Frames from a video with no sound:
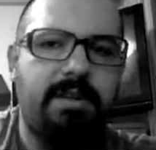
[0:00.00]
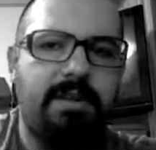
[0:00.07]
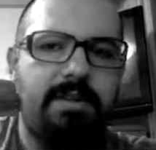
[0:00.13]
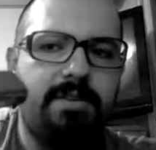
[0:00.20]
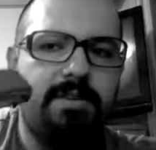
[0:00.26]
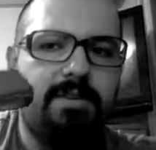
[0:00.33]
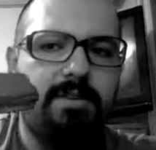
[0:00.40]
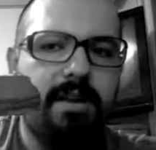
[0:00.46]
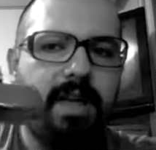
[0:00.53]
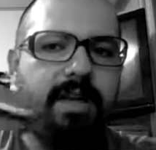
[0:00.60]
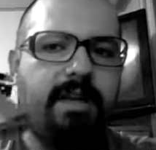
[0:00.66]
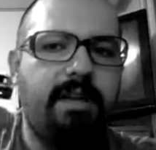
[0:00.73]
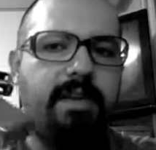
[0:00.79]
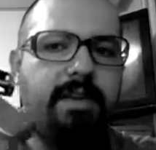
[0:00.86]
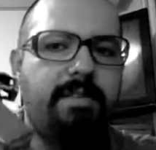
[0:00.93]
Strike,
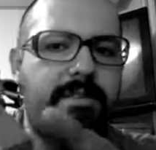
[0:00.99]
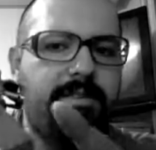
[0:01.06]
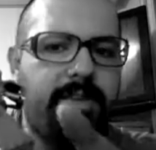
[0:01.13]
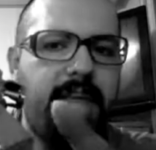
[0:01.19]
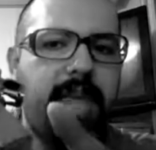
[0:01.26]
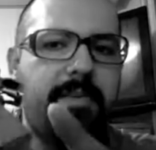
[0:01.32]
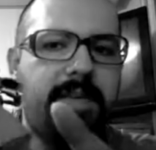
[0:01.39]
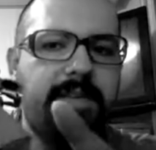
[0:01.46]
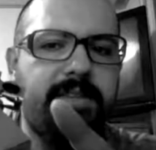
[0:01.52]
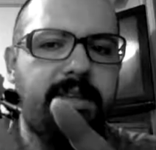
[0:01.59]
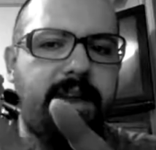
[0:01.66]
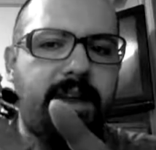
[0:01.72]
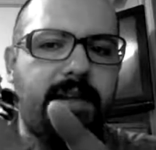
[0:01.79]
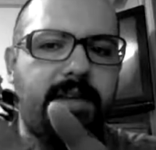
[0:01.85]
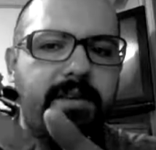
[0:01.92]
flame is
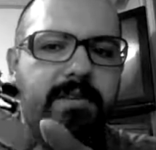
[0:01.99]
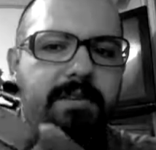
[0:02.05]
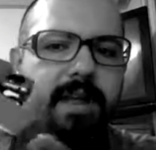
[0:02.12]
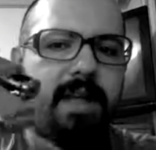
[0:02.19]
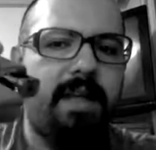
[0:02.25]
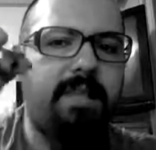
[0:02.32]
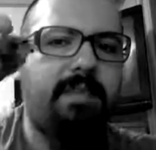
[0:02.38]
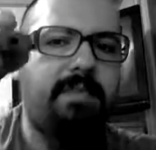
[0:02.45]
there, right?